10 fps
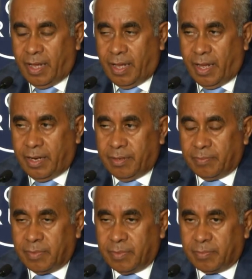
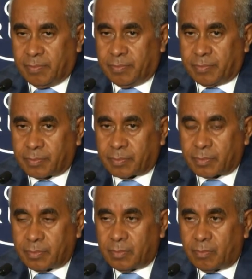and
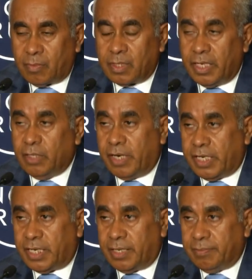
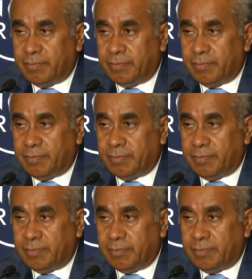Indonesia.